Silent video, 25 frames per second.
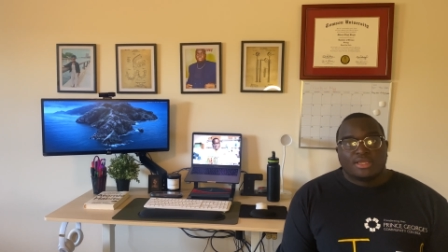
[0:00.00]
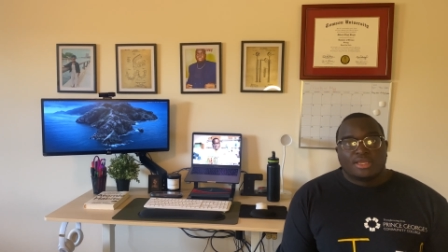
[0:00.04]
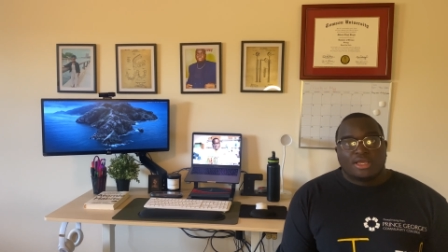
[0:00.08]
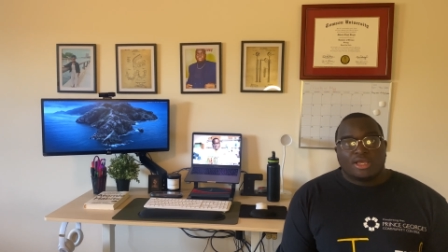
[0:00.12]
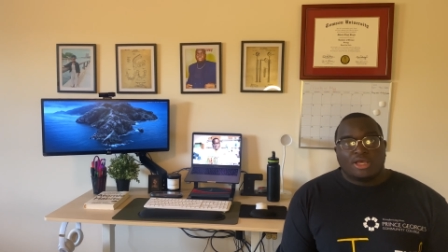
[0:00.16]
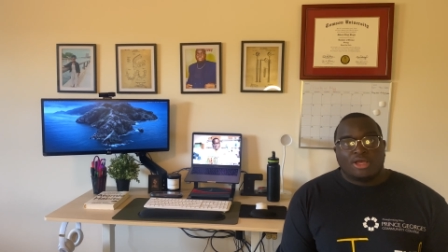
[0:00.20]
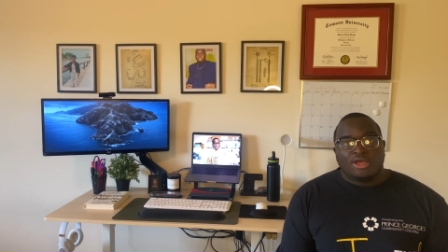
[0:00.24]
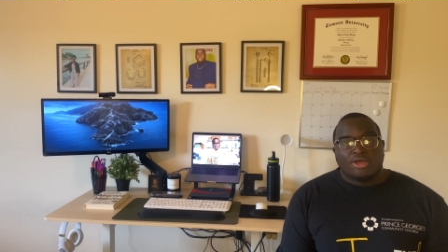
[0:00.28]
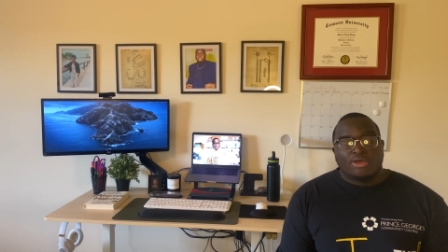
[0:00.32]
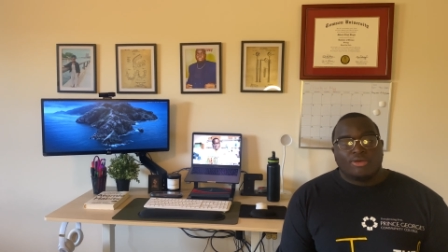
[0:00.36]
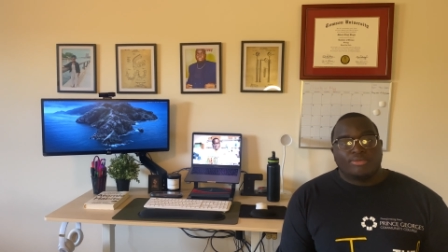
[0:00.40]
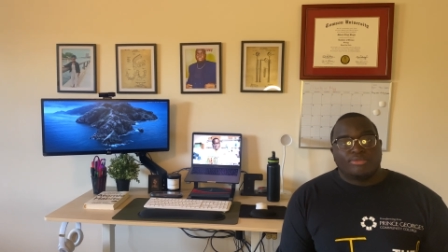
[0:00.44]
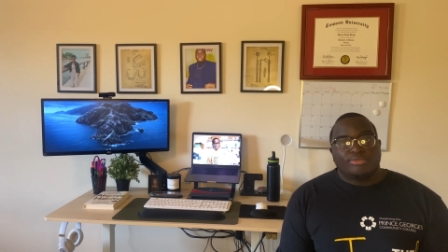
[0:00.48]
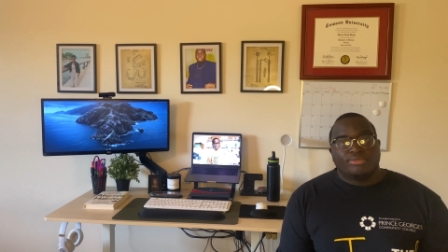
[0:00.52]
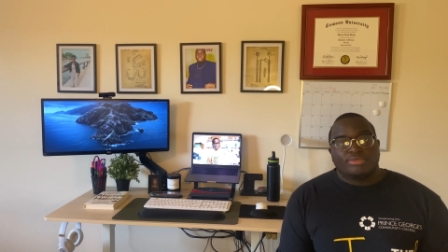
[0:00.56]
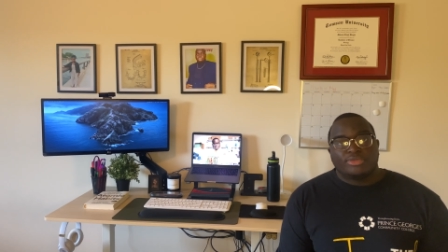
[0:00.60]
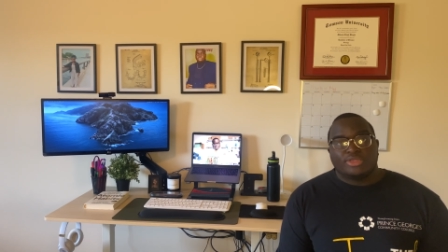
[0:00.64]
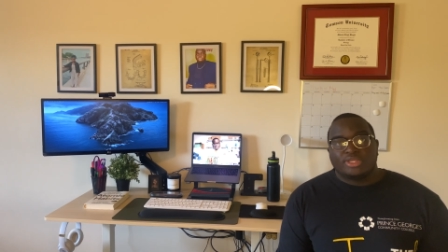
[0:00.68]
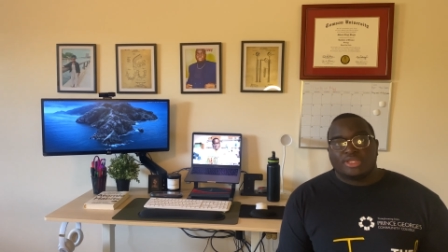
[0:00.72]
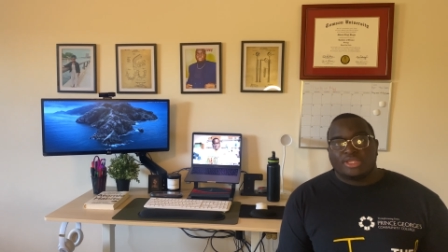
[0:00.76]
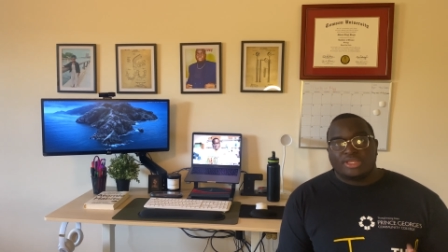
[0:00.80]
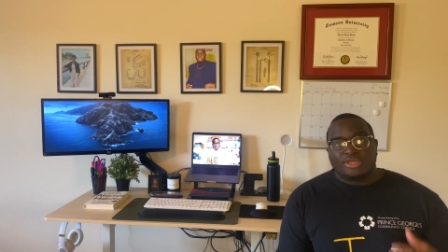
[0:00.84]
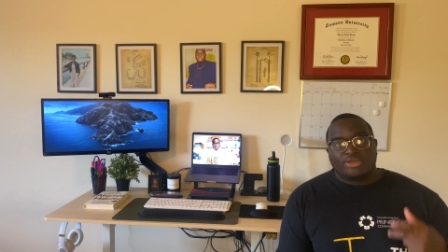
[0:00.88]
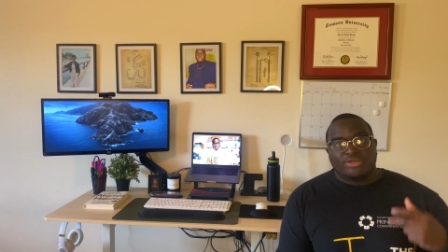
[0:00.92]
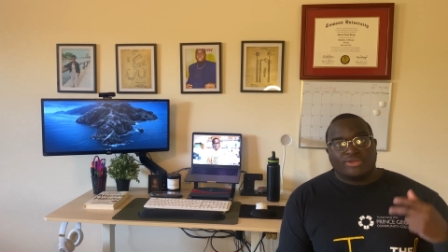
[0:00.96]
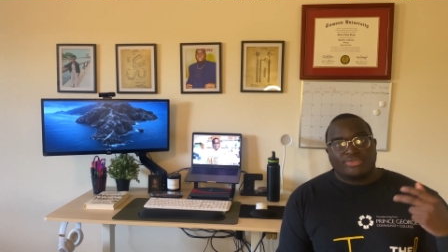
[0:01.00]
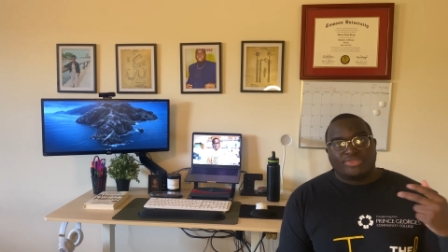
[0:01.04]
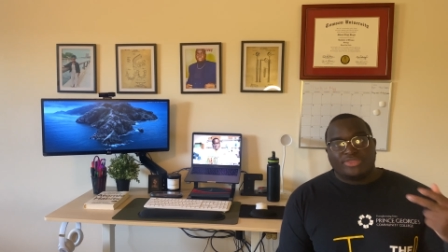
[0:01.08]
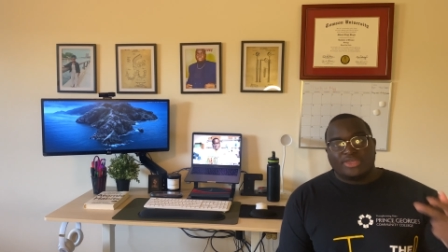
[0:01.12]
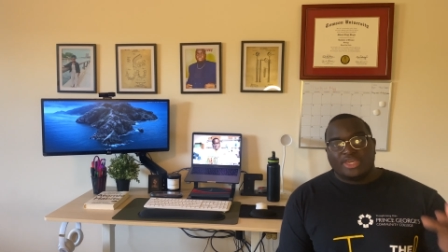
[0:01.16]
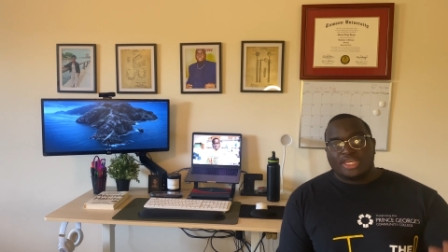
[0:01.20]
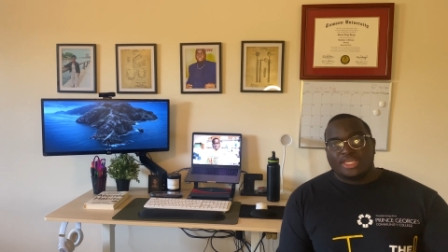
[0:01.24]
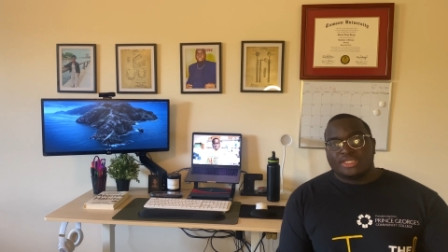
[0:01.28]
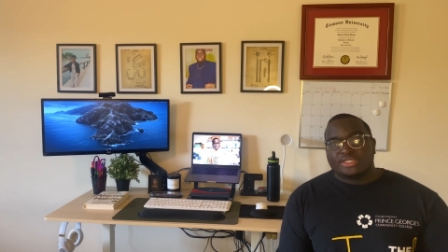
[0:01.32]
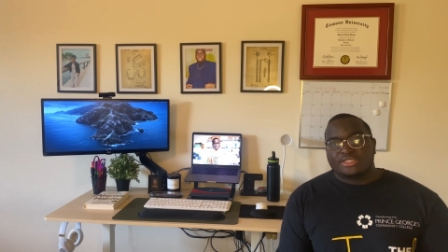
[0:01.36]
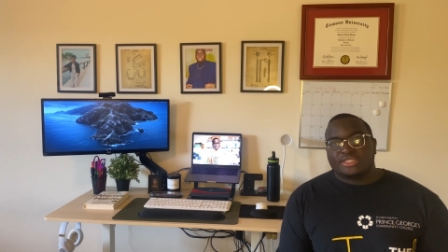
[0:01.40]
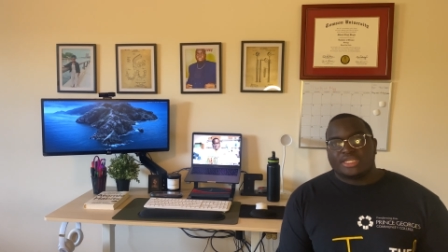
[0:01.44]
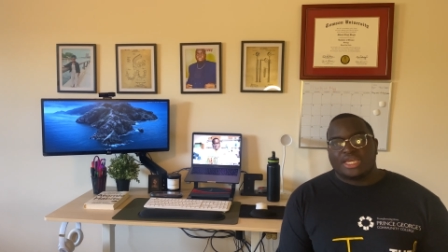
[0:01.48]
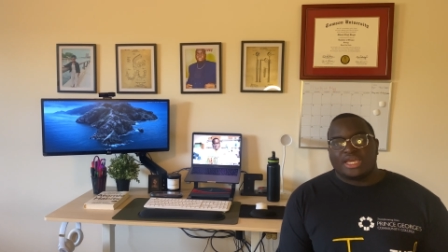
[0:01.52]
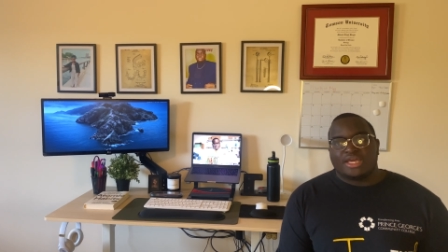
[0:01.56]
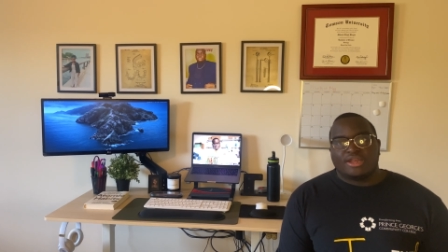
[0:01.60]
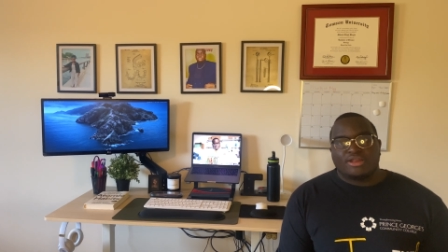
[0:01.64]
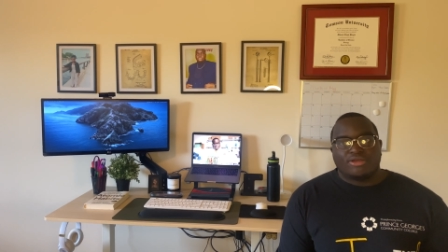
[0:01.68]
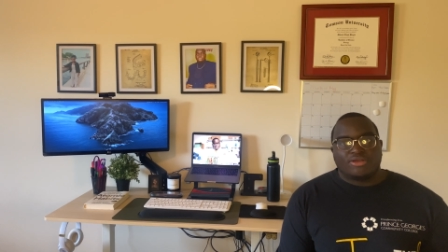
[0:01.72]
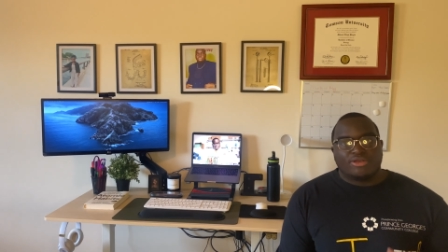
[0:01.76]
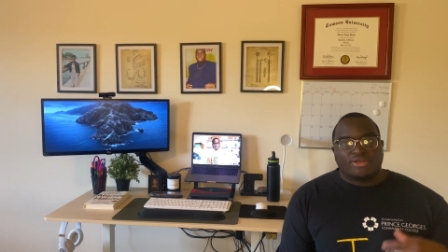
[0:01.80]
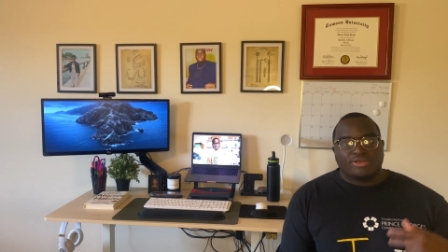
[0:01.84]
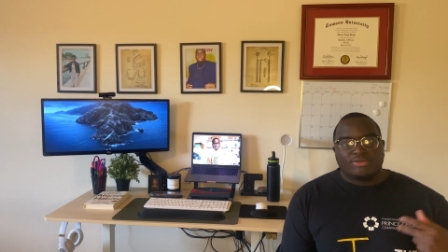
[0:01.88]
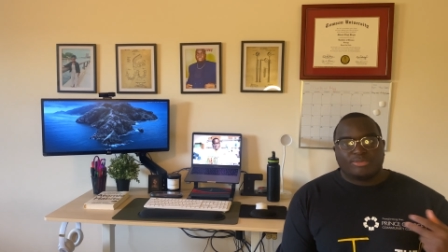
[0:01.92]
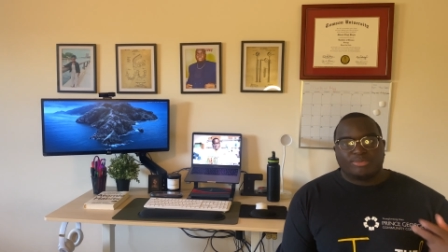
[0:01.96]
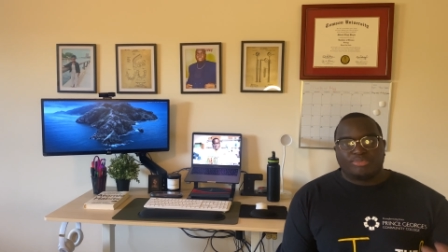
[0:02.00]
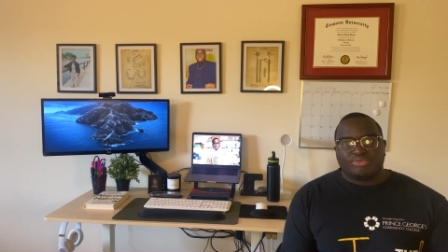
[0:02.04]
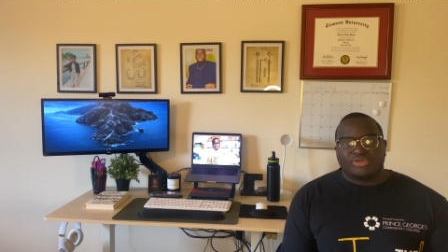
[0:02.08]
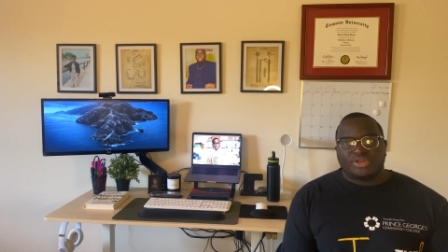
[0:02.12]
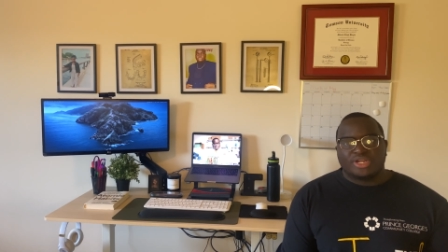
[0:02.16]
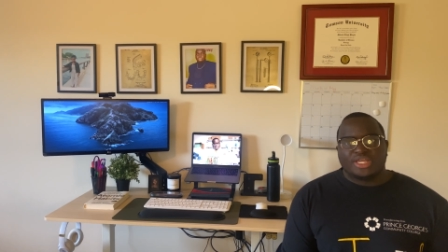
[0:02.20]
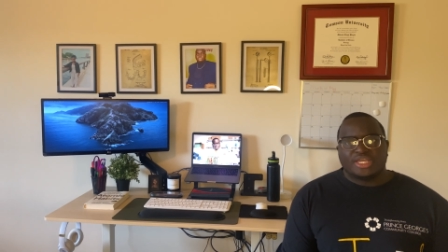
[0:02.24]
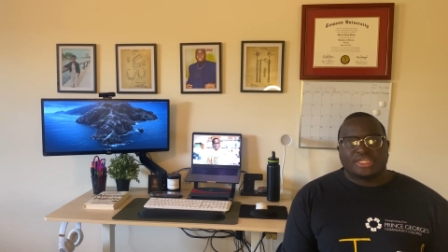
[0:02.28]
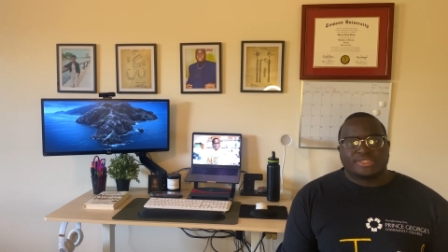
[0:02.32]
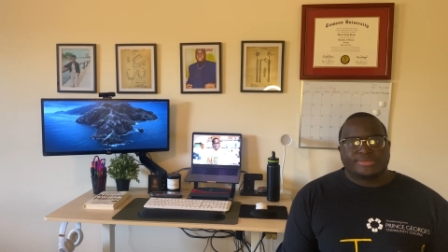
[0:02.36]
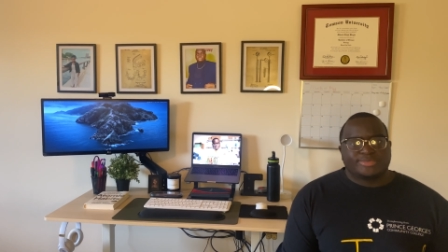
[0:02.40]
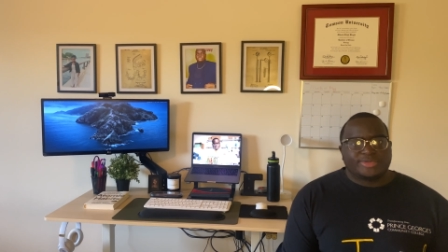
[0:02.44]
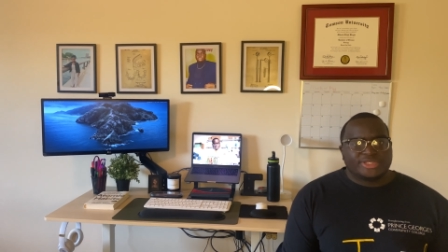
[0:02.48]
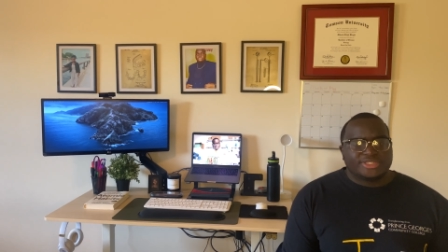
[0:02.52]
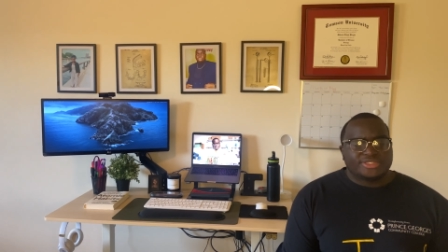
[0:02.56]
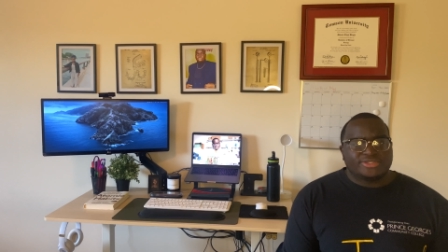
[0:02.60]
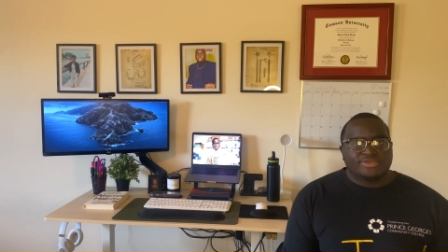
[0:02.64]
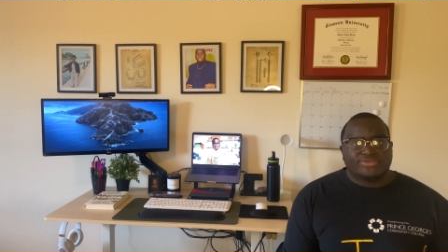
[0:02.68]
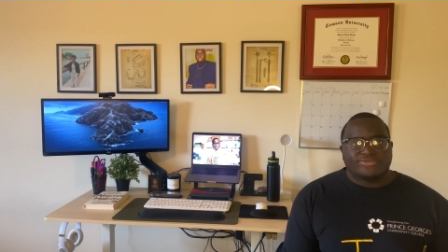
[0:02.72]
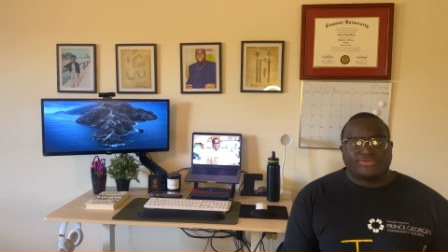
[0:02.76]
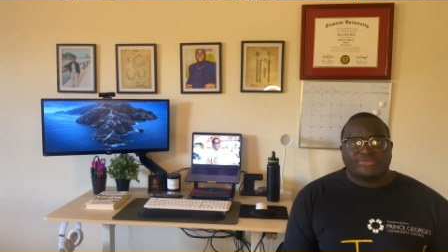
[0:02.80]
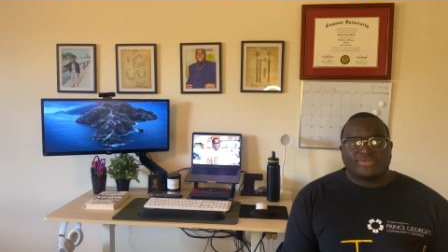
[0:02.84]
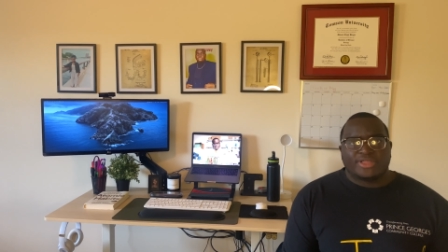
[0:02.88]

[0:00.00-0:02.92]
Um, there are things that are pretty expensive,